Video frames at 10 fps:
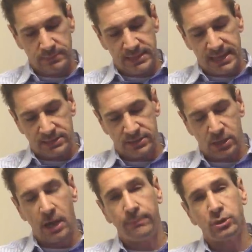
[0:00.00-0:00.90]
that's
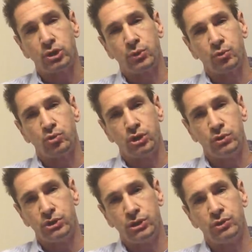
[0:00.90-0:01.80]
accomplished through
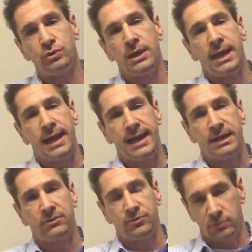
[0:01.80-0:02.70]
Juju
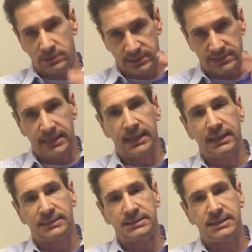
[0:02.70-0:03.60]
and through, as I said,
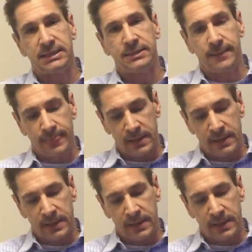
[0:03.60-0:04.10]
LXC.